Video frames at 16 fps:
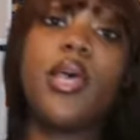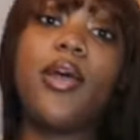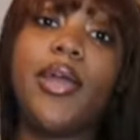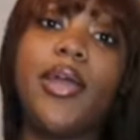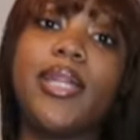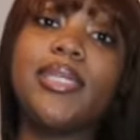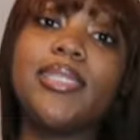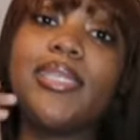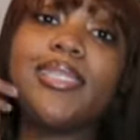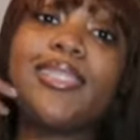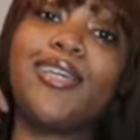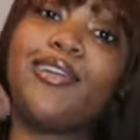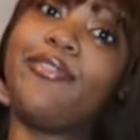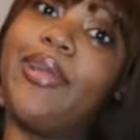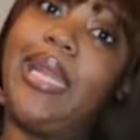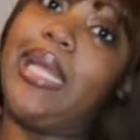right, let's get to
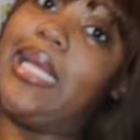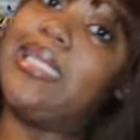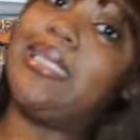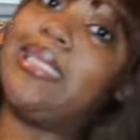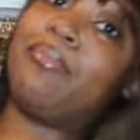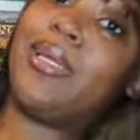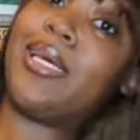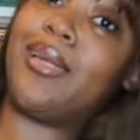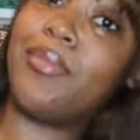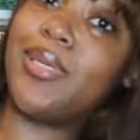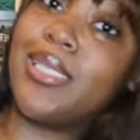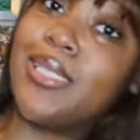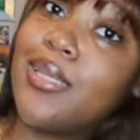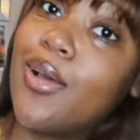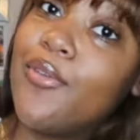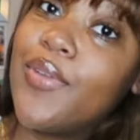the reading because I'm looking at
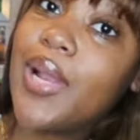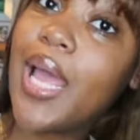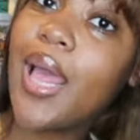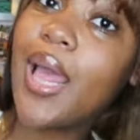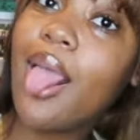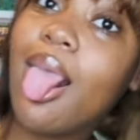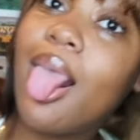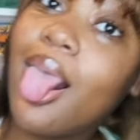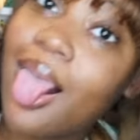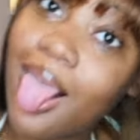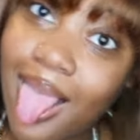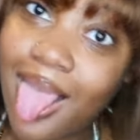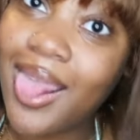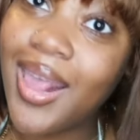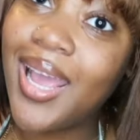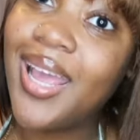myself like,
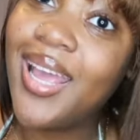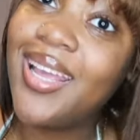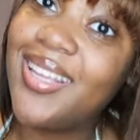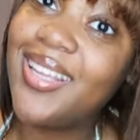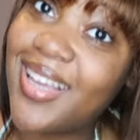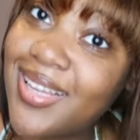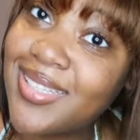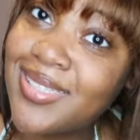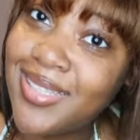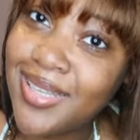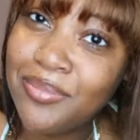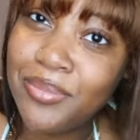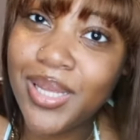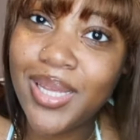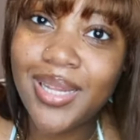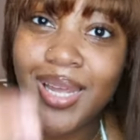y'all see
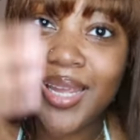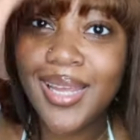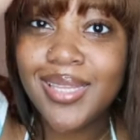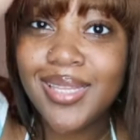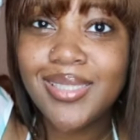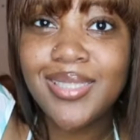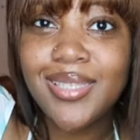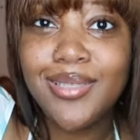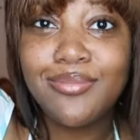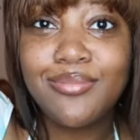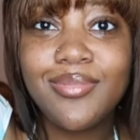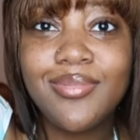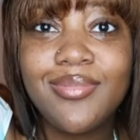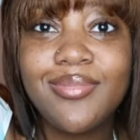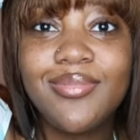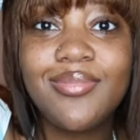me, like y'all see.
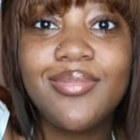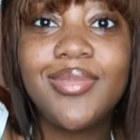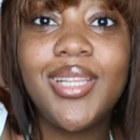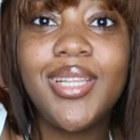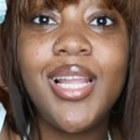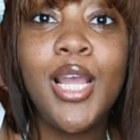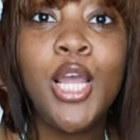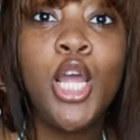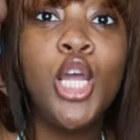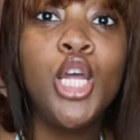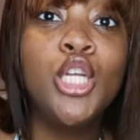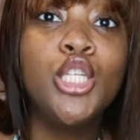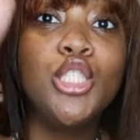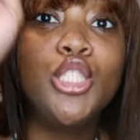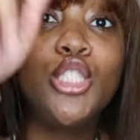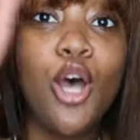
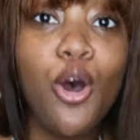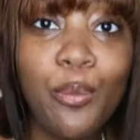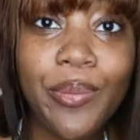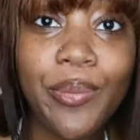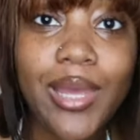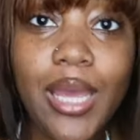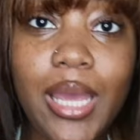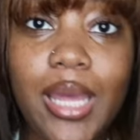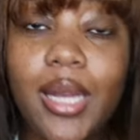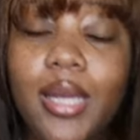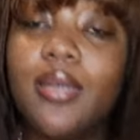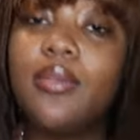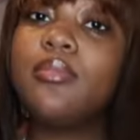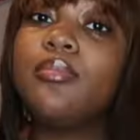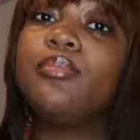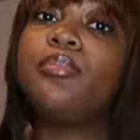Don't be a hater,
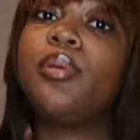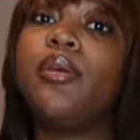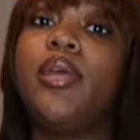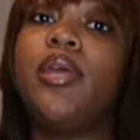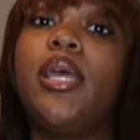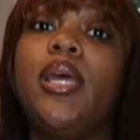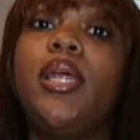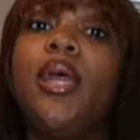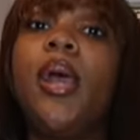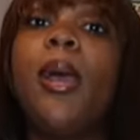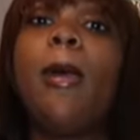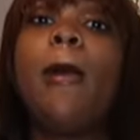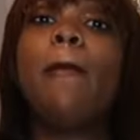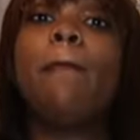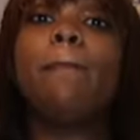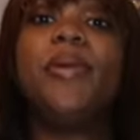period.
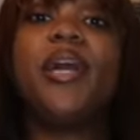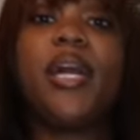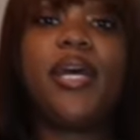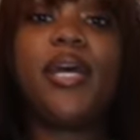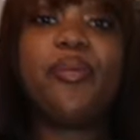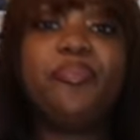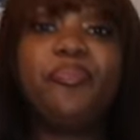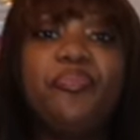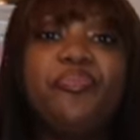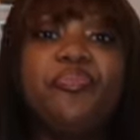But